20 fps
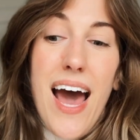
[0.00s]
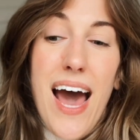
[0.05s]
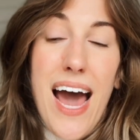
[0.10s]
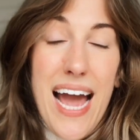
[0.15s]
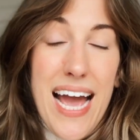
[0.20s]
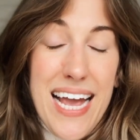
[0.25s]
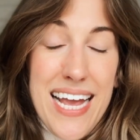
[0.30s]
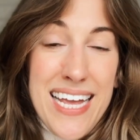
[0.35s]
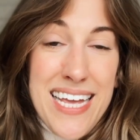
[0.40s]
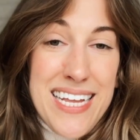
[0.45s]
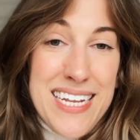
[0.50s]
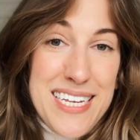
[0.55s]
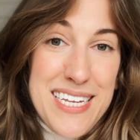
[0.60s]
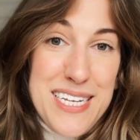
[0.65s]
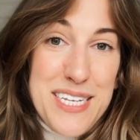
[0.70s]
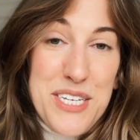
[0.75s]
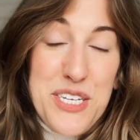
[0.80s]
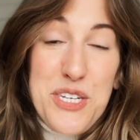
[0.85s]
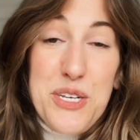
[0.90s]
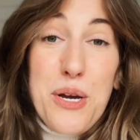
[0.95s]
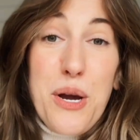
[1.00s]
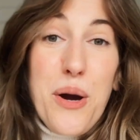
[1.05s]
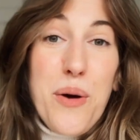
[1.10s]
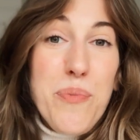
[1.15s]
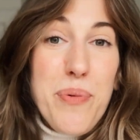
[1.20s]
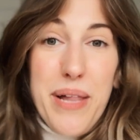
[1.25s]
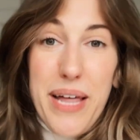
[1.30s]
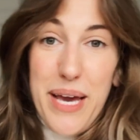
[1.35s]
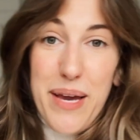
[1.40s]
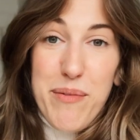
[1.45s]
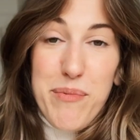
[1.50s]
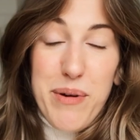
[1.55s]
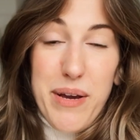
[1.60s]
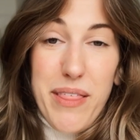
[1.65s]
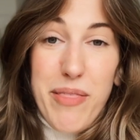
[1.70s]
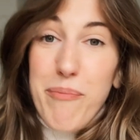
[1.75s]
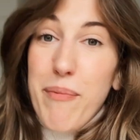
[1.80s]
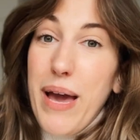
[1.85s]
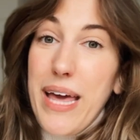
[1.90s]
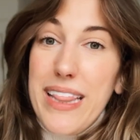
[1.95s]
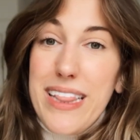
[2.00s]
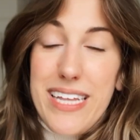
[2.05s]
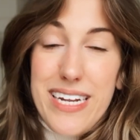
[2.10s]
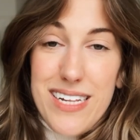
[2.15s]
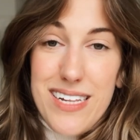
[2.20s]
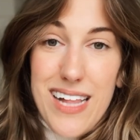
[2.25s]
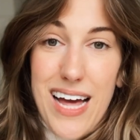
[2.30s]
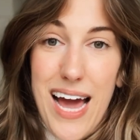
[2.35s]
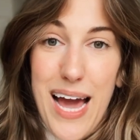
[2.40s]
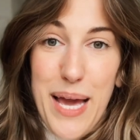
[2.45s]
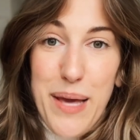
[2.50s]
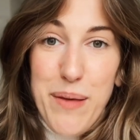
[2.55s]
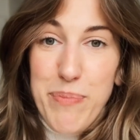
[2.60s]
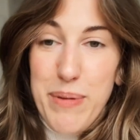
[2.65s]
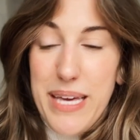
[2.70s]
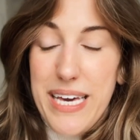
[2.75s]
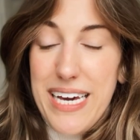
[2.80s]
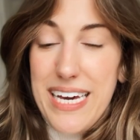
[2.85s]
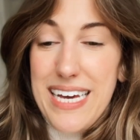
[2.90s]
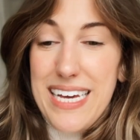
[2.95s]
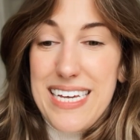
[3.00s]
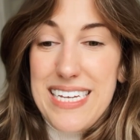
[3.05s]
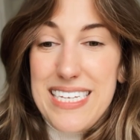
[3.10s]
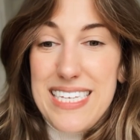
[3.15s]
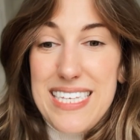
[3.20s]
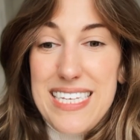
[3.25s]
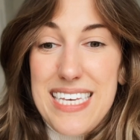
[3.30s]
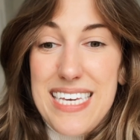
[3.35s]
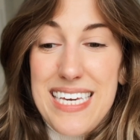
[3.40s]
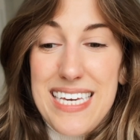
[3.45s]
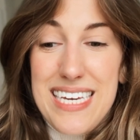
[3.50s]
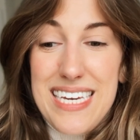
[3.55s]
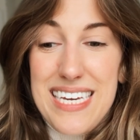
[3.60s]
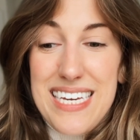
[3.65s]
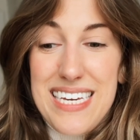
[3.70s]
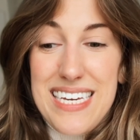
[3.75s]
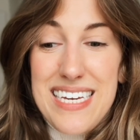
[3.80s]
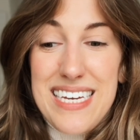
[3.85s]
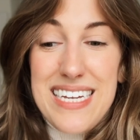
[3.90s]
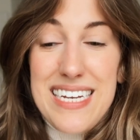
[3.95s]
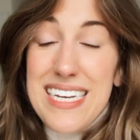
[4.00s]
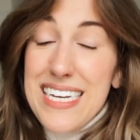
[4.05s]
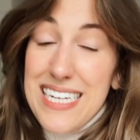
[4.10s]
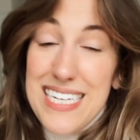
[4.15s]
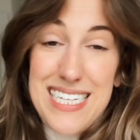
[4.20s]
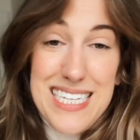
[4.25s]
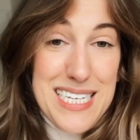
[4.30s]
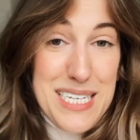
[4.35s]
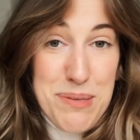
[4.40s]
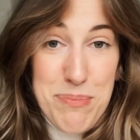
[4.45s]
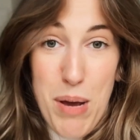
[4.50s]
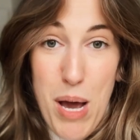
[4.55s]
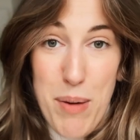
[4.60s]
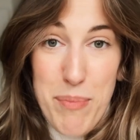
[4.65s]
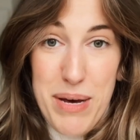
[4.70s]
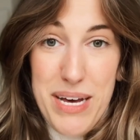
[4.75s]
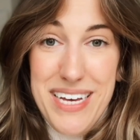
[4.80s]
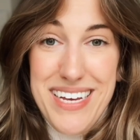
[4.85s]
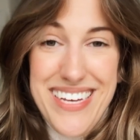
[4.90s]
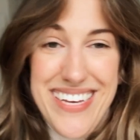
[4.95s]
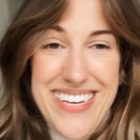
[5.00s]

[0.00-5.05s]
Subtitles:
I need to go play with my little guy because he needs his mama.